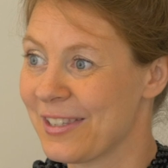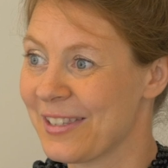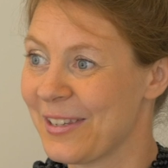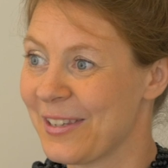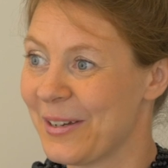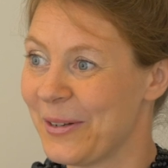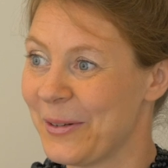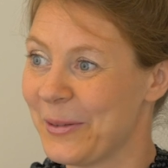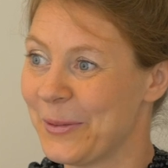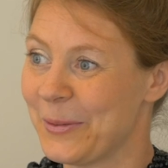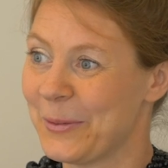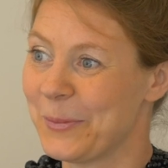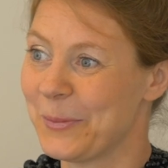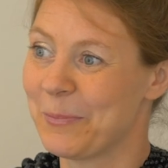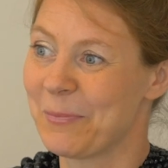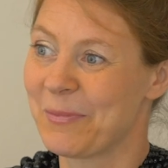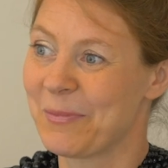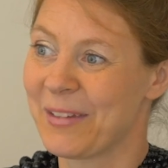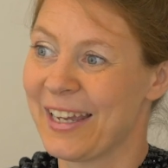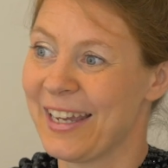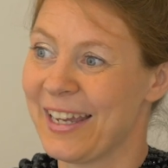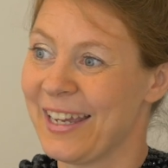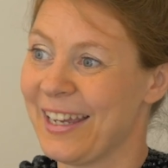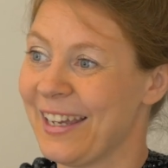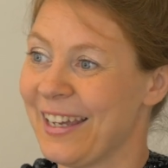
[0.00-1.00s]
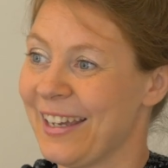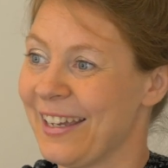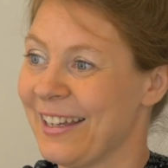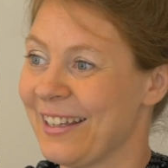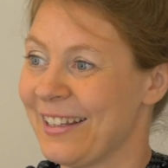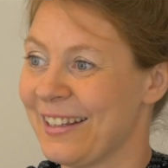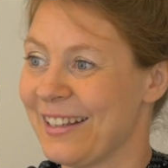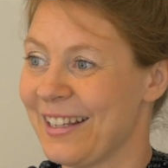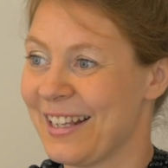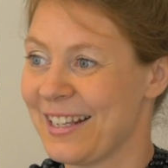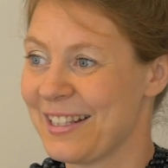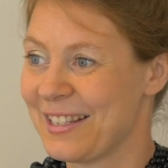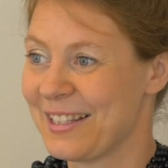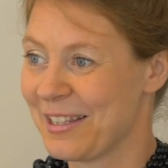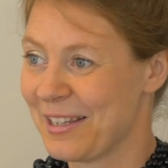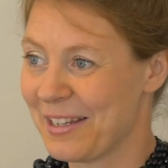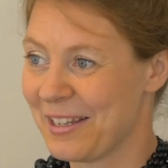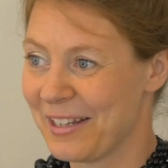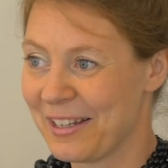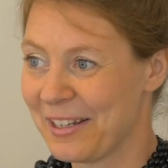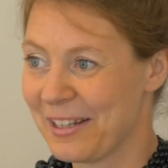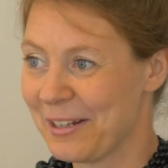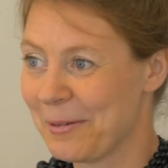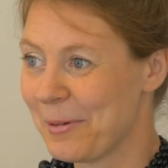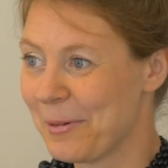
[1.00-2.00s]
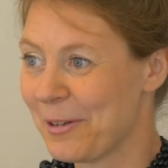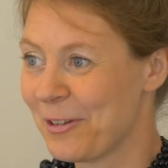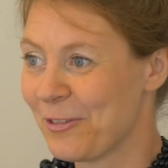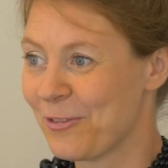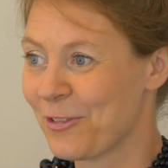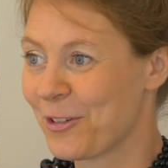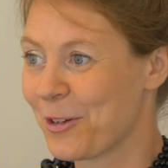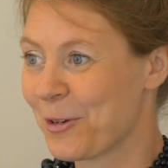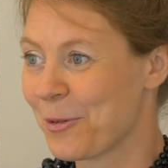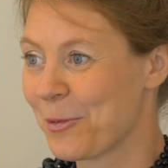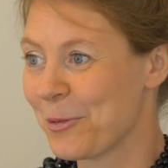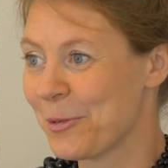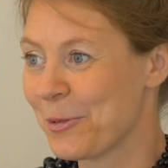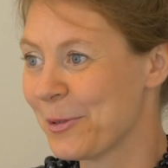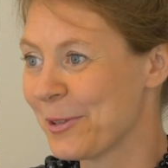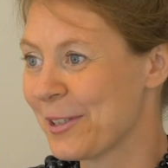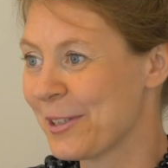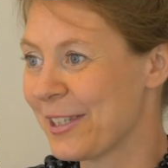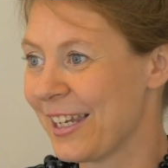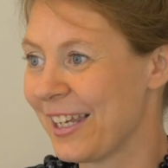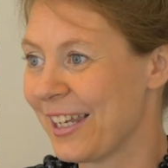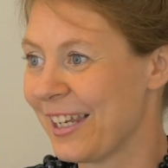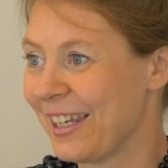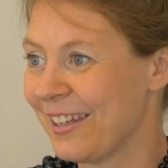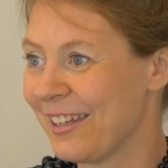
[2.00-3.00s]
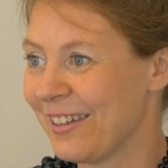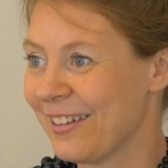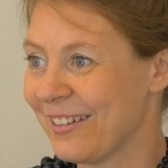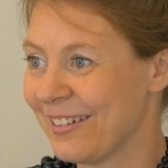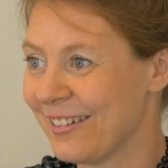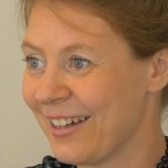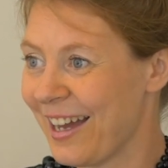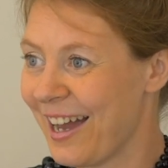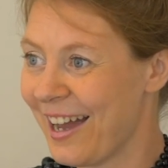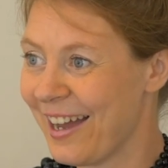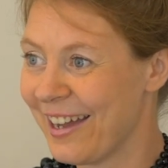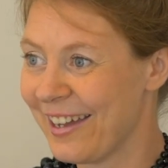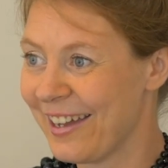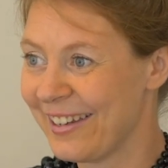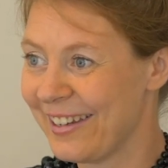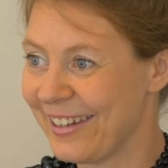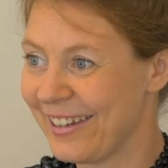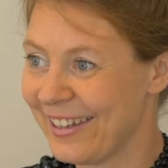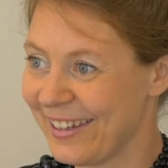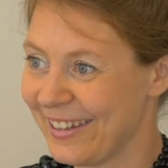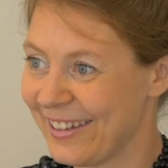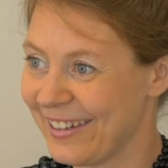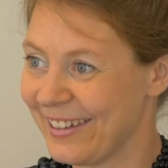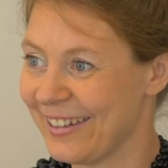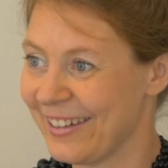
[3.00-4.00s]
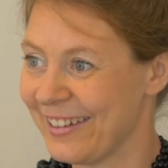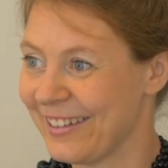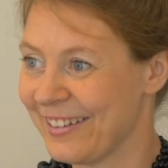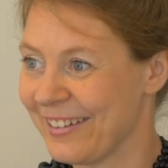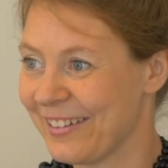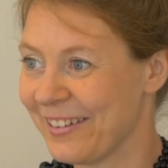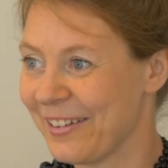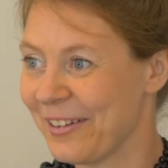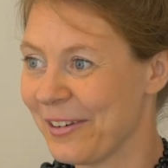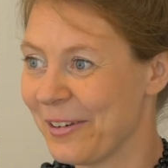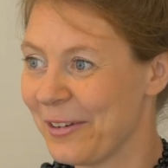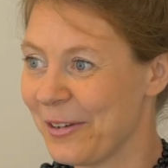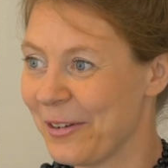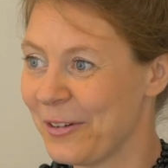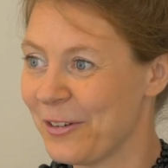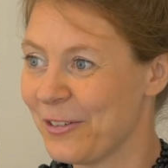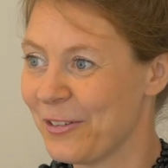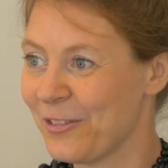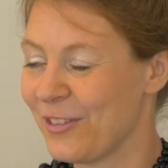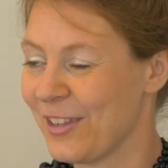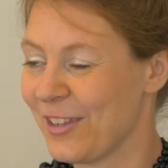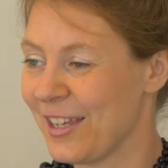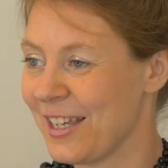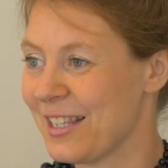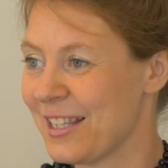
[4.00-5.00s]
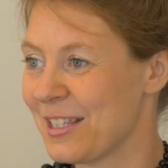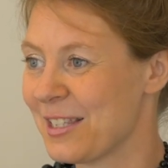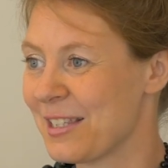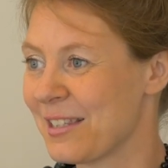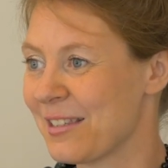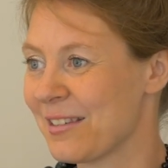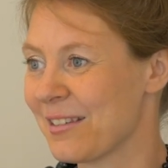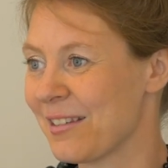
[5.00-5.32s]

So there's a little bit of cruelty hiding in a lot of these